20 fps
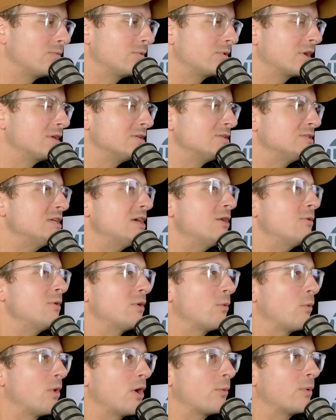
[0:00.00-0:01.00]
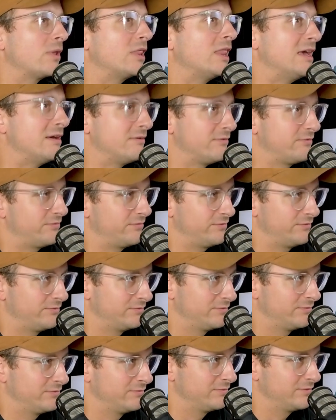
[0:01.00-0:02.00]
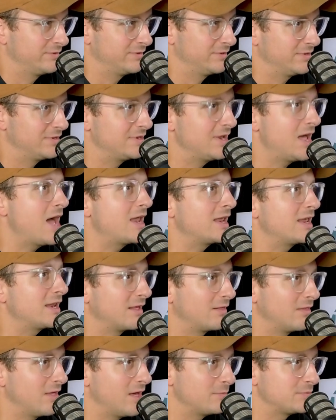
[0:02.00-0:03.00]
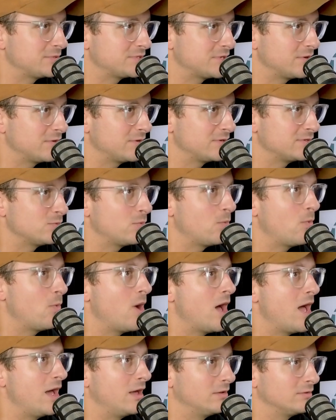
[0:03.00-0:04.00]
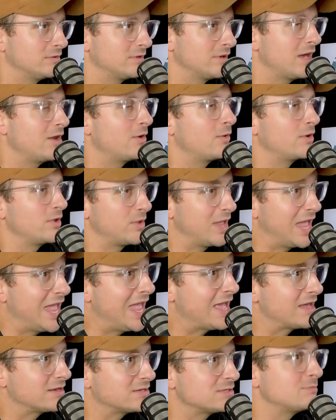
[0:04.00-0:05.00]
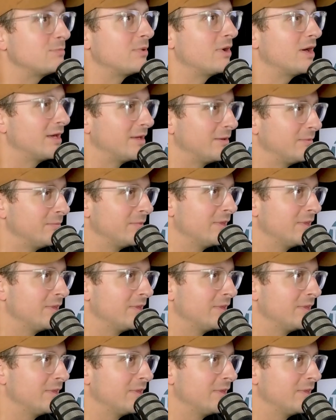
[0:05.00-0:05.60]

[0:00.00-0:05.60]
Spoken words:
considering where we live, not eating lobster is wild. I know you can't, but...